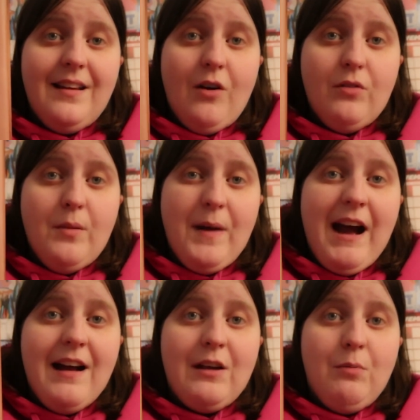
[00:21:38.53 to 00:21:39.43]
on the
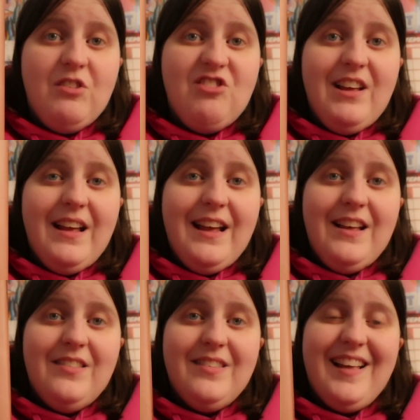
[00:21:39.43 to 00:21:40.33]
back, which
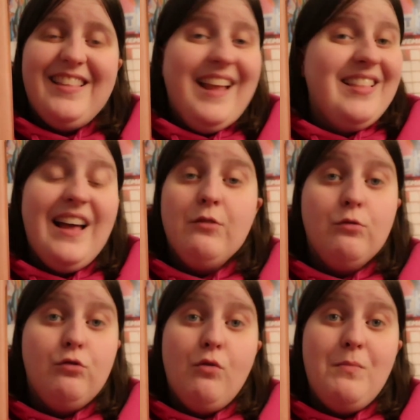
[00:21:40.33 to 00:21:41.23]
is, I think that's
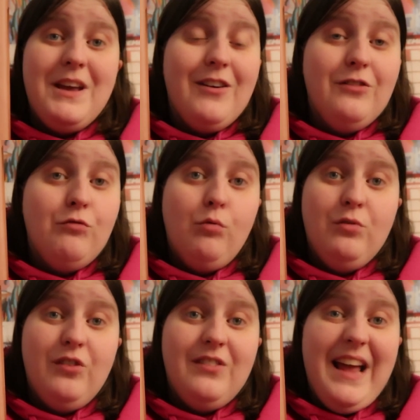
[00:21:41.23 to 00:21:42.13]
what sold me, because
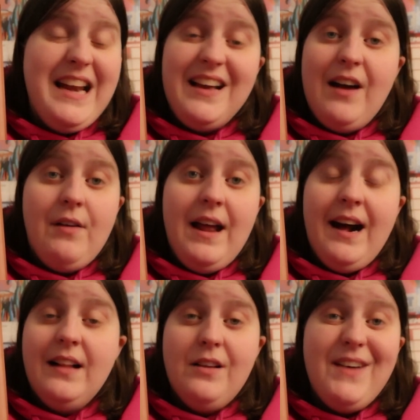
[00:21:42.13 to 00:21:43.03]
roses,
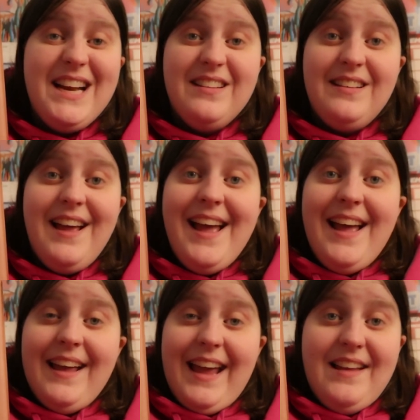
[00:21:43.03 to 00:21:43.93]
I love any
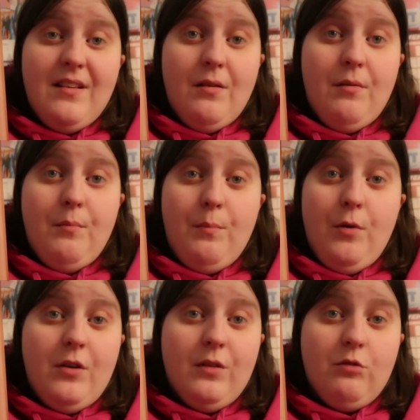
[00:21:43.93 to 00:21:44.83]
kind of
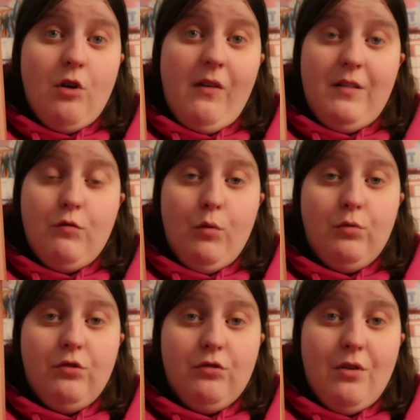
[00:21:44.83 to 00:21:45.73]
book that's got like
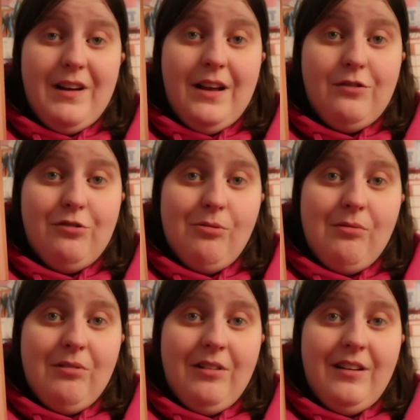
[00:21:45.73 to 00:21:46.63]
roses on it.
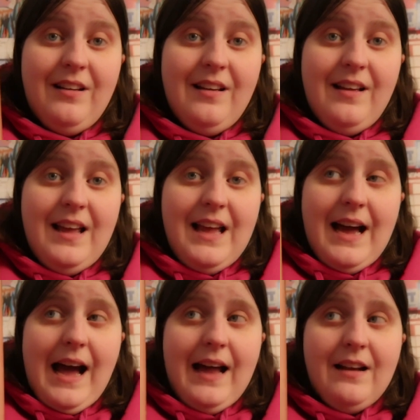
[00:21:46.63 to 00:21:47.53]
So,
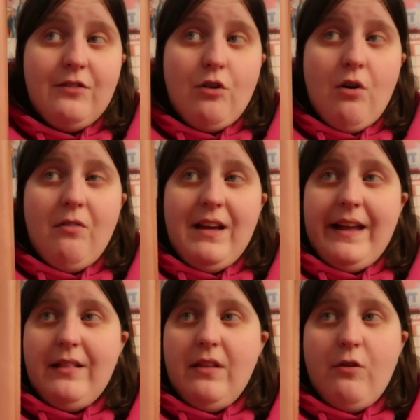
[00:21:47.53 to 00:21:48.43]
and it's got
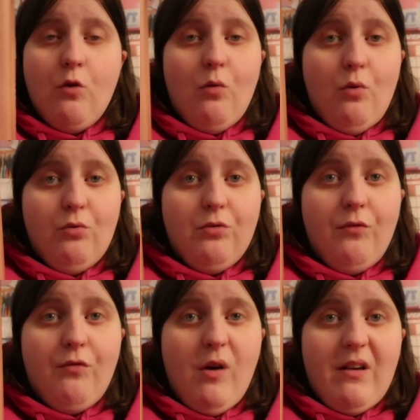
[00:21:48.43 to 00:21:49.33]
like the gold
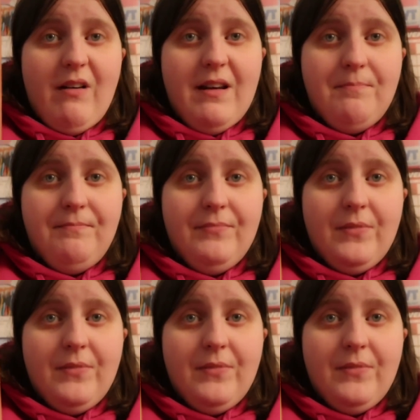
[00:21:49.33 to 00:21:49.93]
foiling,